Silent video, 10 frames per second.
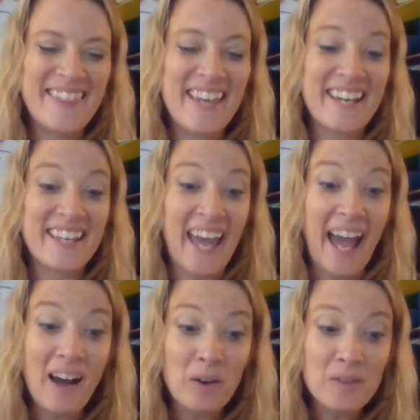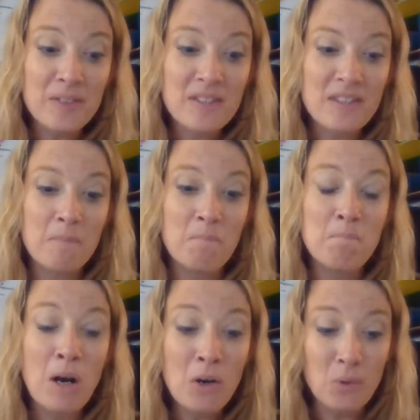that counts
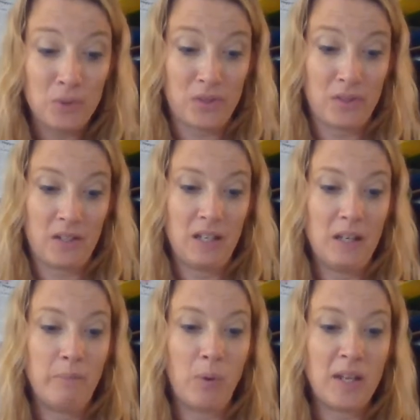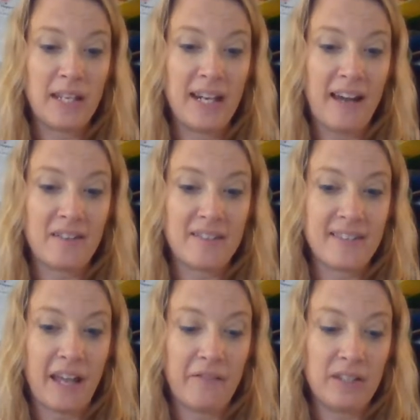most, pointed out
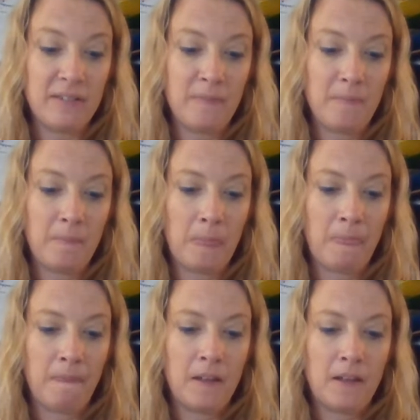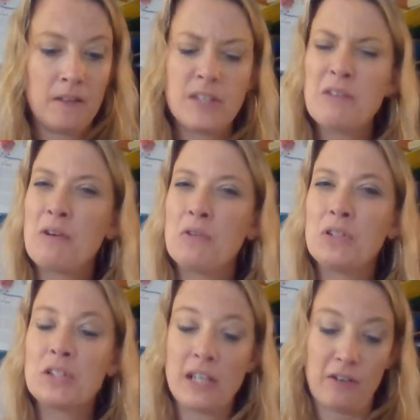7. Zero
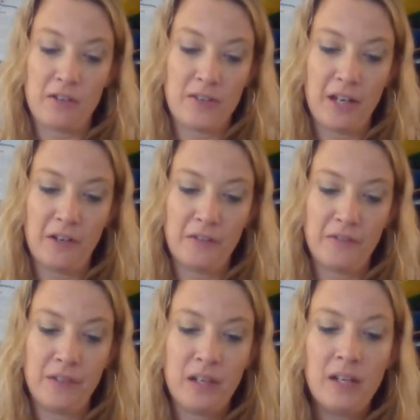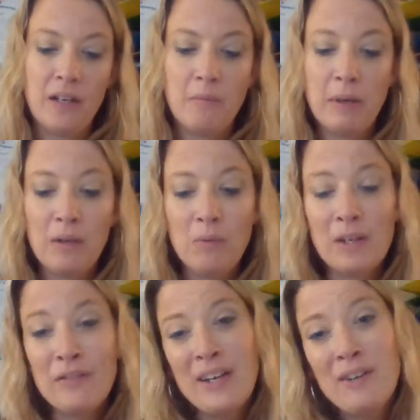looked at herself. But
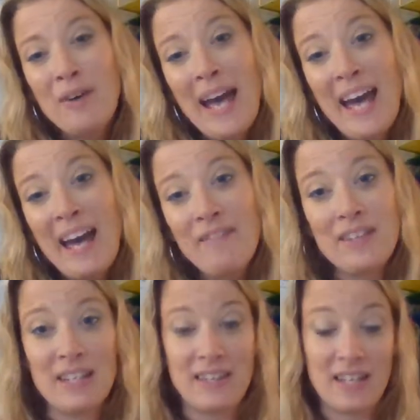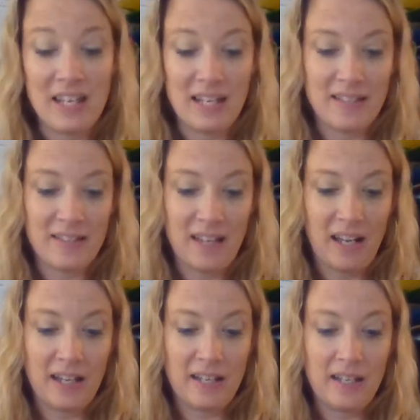what if I don't have anything
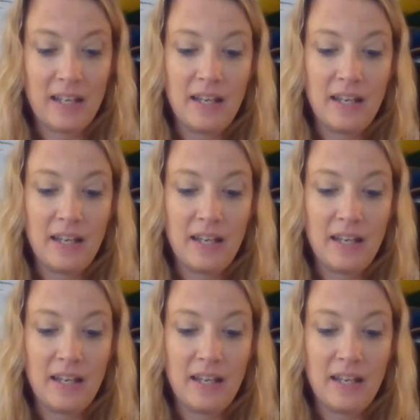inside?